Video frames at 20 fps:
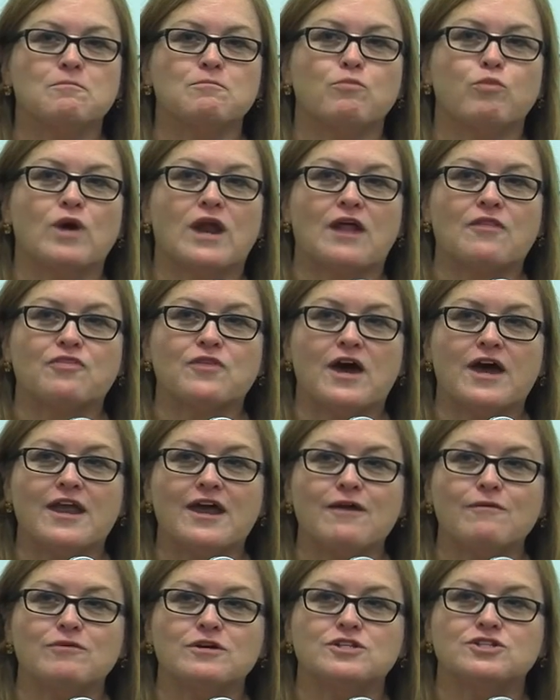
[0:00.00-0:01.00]
What I thought
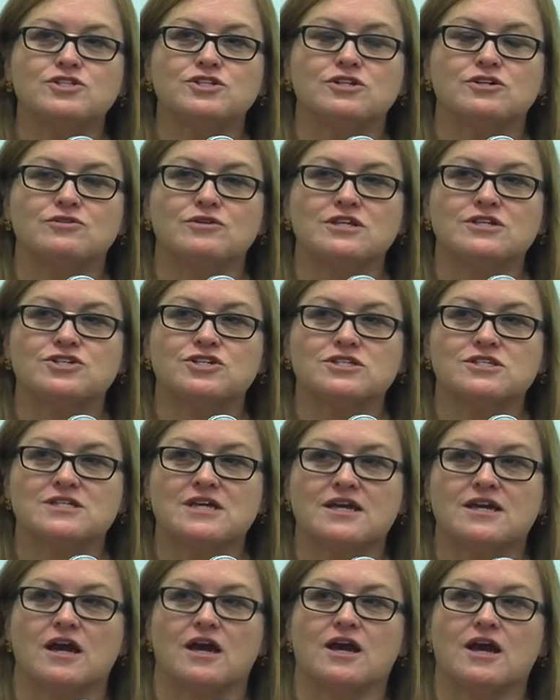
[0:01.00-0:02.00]
I would do is just
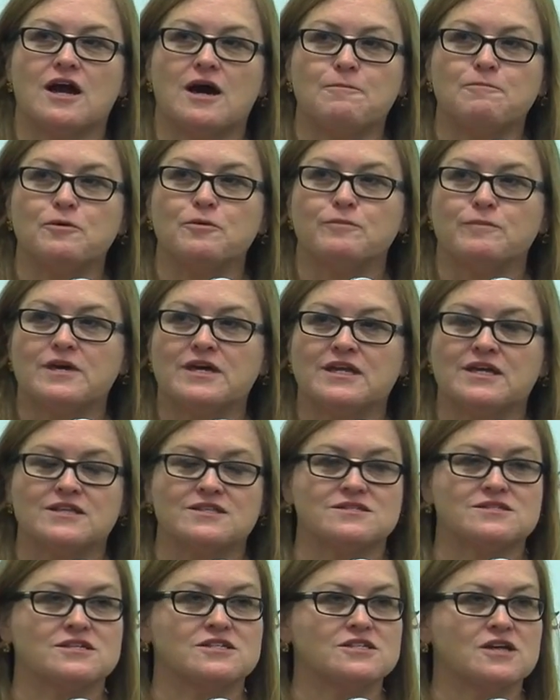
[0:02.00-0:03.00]
take a couple
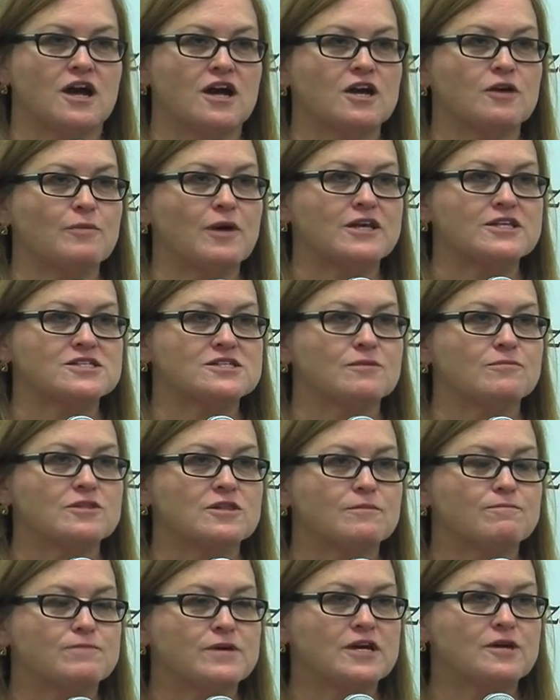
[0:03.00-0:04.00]
minutes to talk about some of
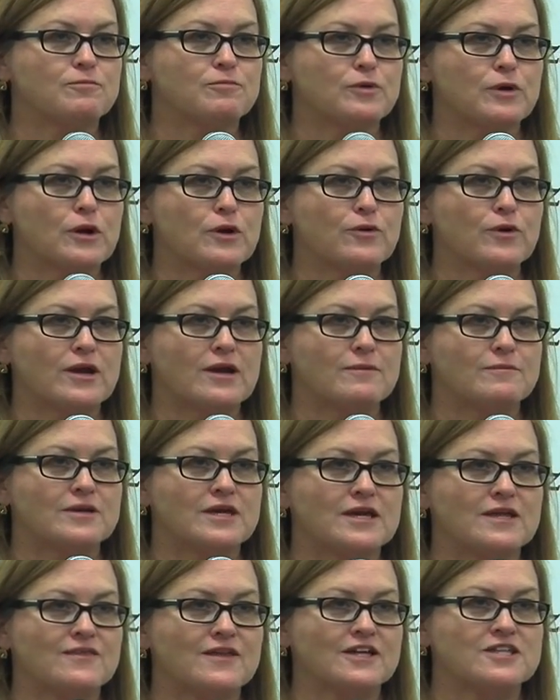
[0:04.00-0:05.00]
the big
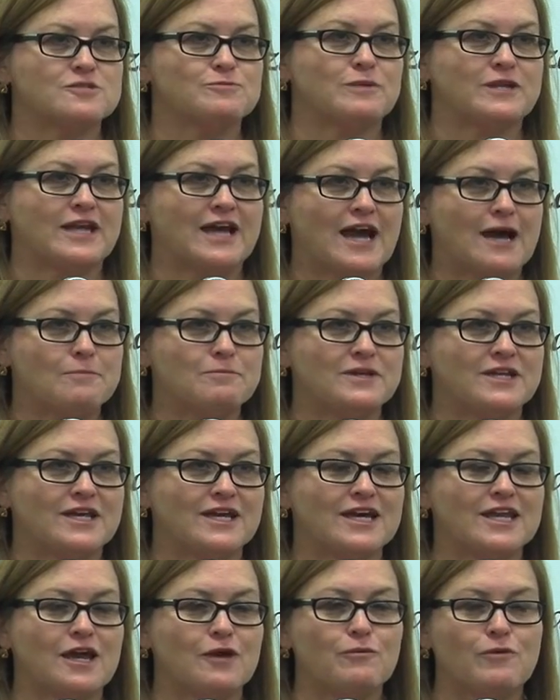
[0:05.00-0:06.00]
programming that's been
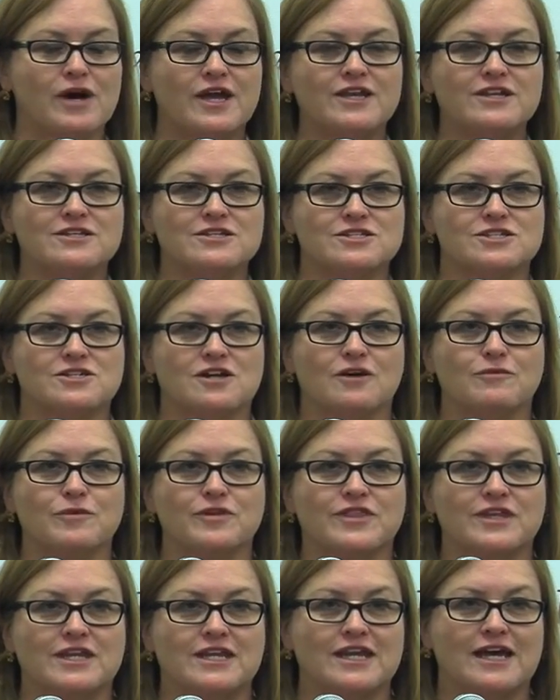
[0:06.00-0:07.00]
happening. And I wanted to start
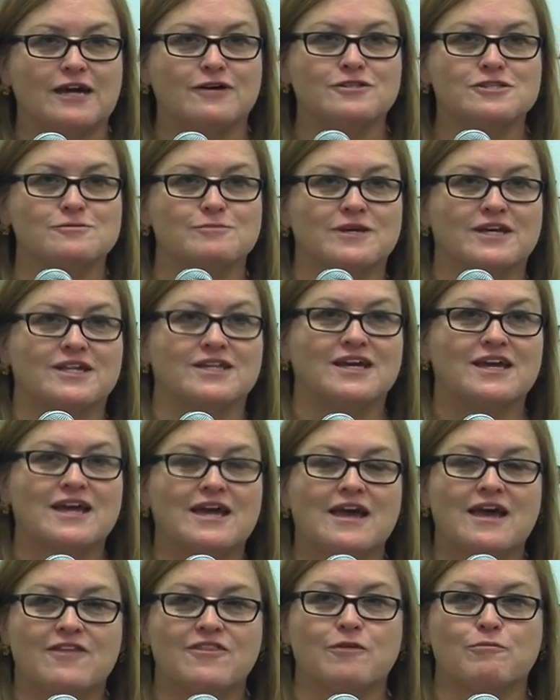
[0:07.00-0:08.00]
with an announcement
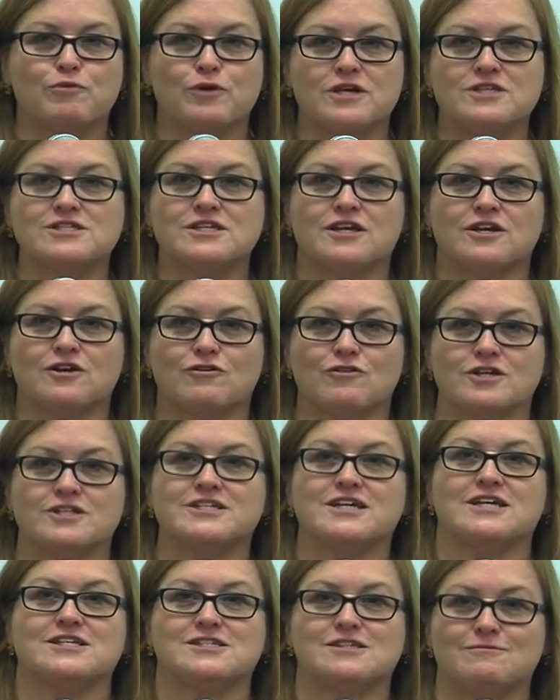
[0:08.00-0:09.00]
that President
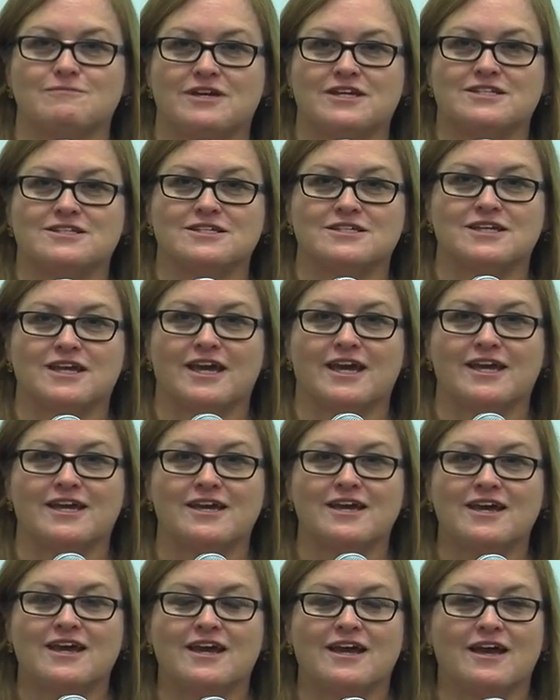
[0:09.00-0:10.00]
Cortese made today
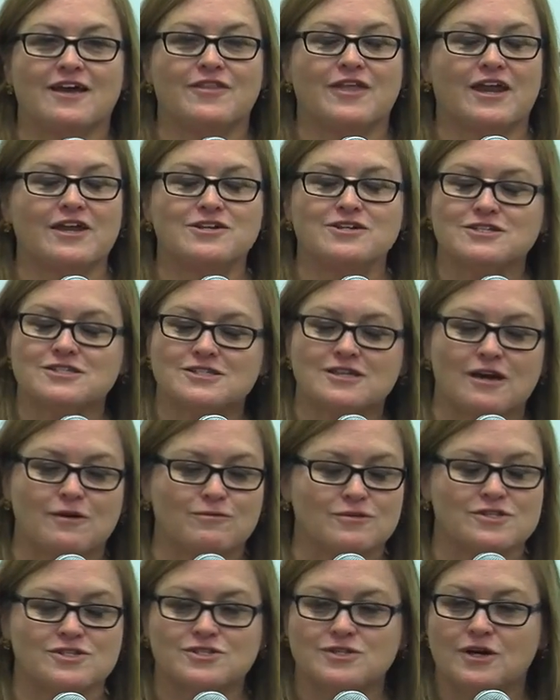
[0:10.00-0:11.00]
that I just thought
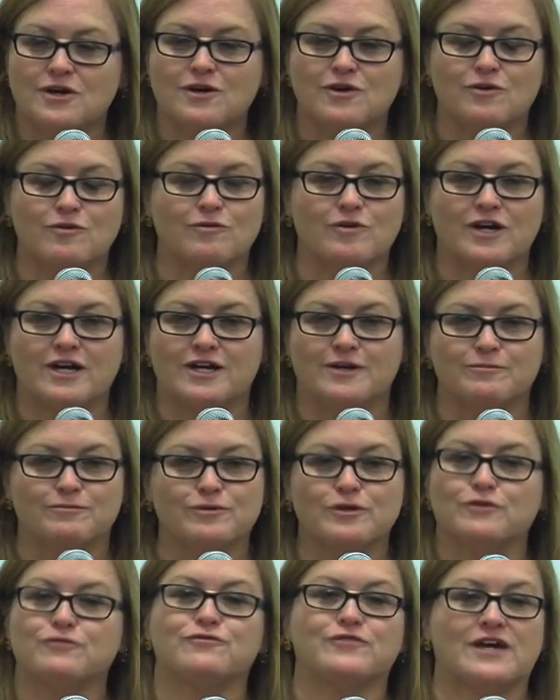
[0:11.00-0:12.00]
was so
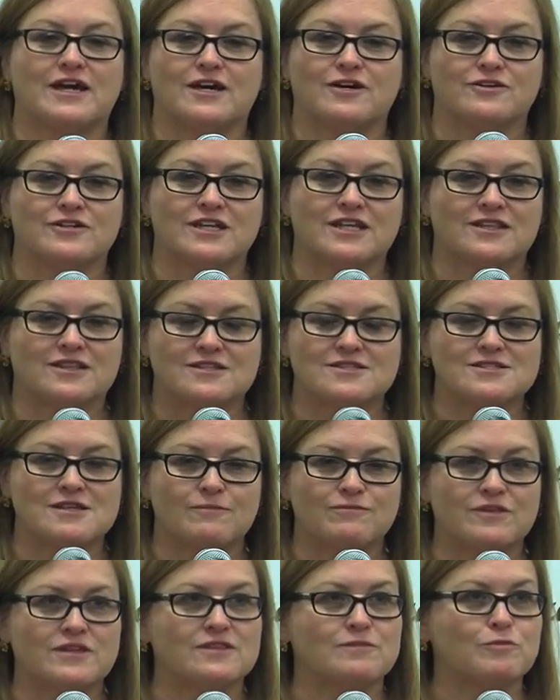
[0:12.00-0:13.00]
profound and
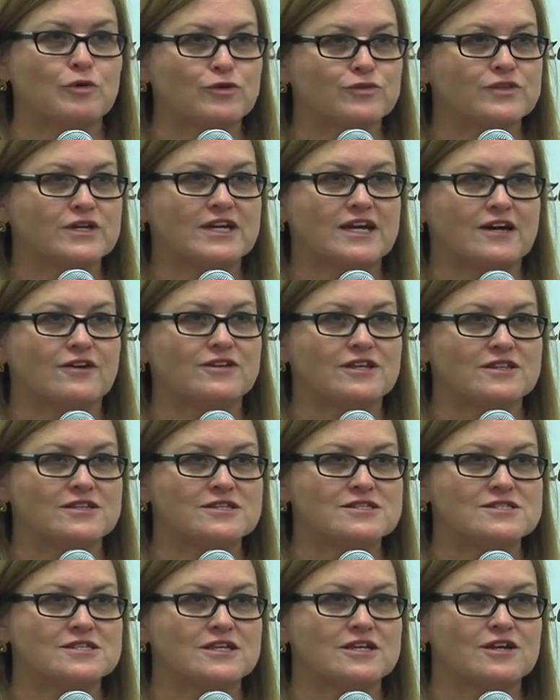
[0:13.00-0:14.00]
something that both the county and
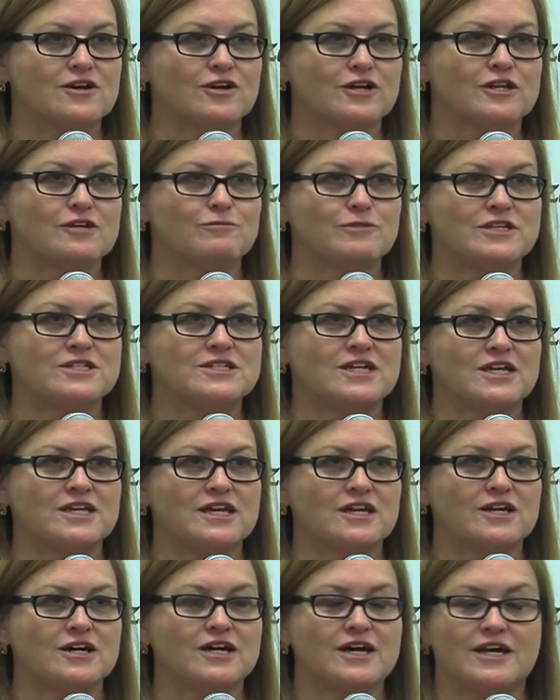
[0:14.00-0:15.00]
the city are going to be
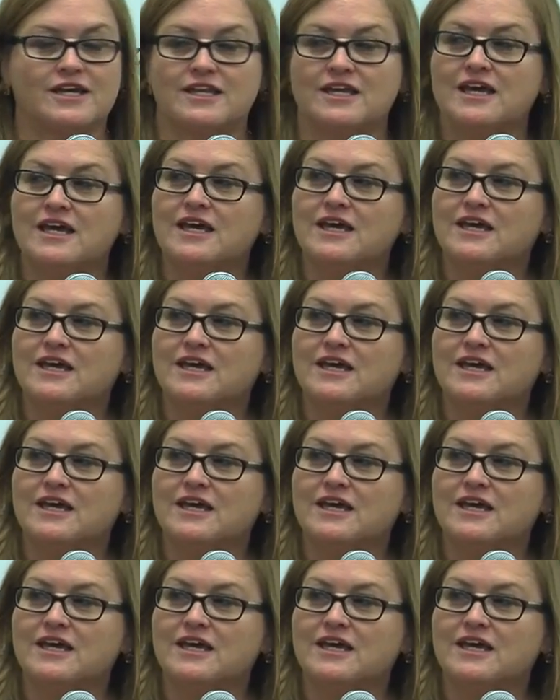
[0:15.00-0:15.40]
taking on.